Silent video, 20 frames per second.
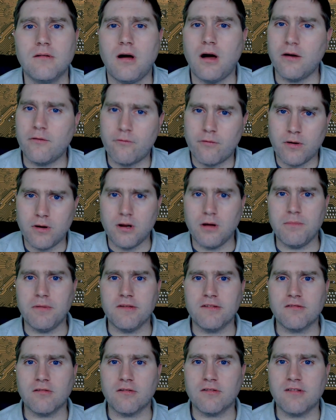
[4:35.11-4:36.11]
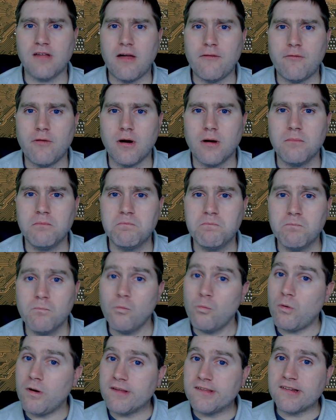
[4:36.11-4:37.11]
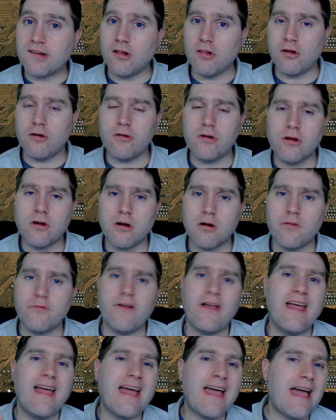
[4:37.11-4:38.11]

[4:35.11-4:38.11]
on free and open source software. Was it a learning curve?